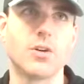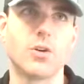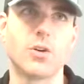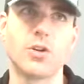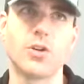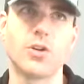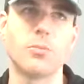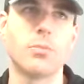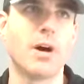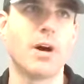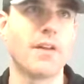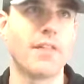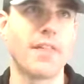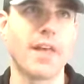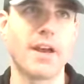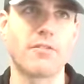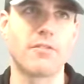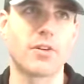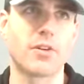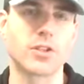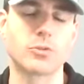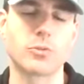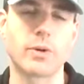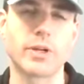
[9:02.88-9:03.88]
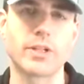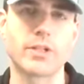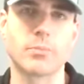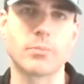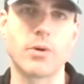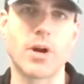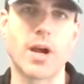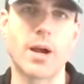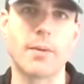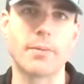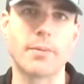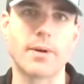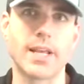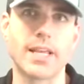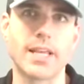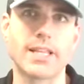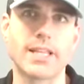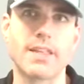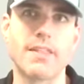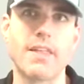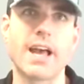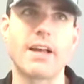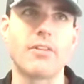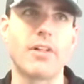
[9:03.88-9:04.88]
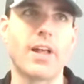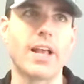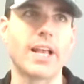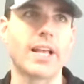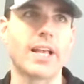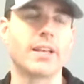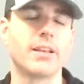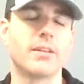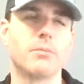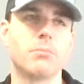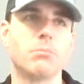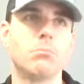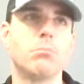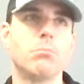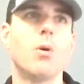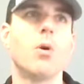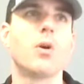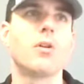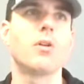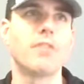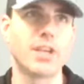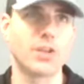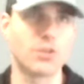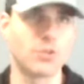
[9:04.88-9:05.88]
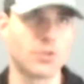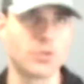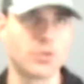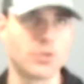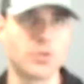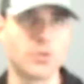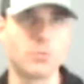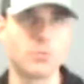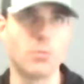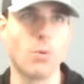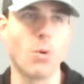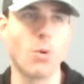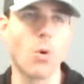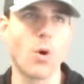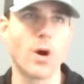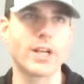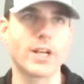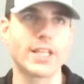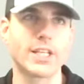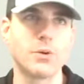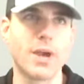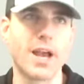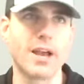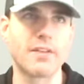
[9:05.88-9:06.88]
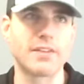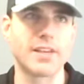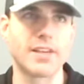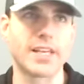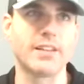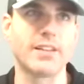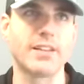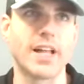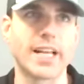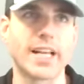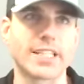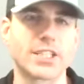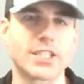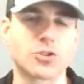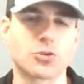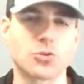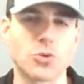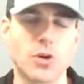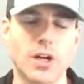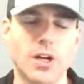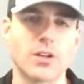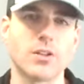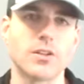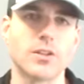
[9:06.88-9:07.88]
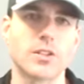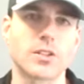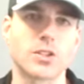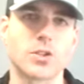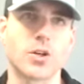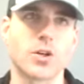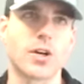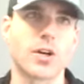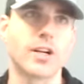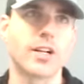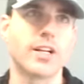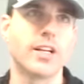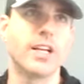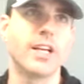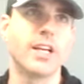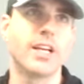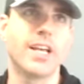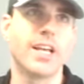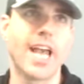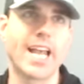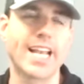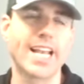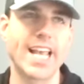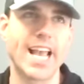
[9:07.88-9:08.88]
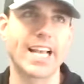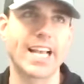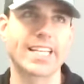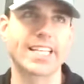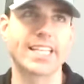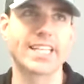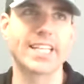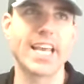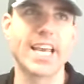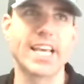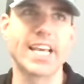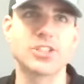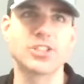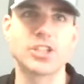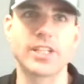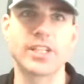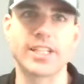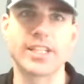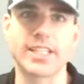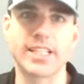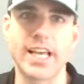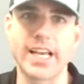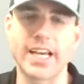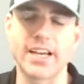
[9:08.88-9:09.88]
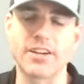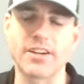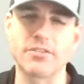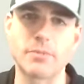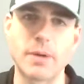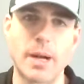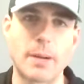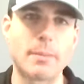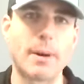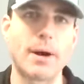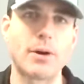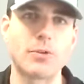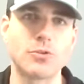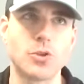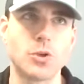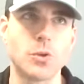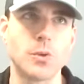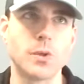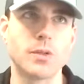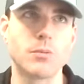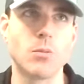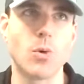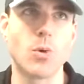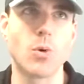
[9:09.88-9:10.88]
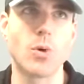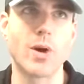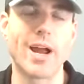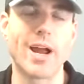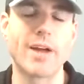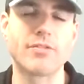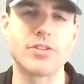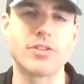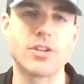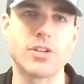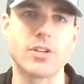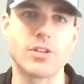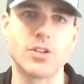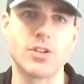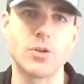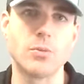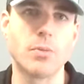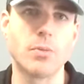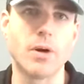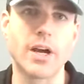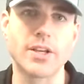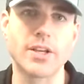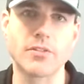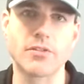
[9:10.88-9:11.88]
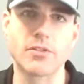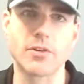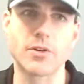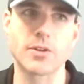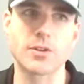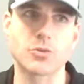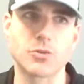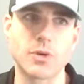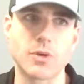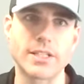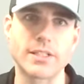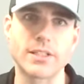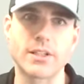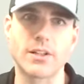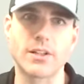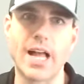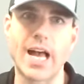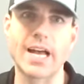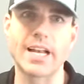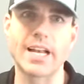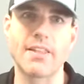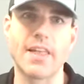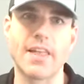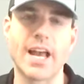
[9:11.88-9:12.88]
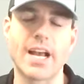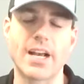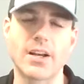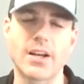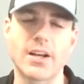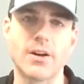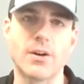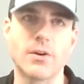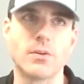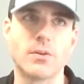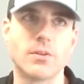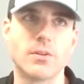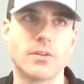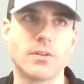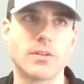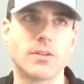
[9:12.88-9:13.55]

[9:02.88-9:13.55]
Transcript: you bought that first rental property, did that like motivate you to do more? Did you have any like struggles or any hesitations like about doing more after you bought your first rental? How did that go?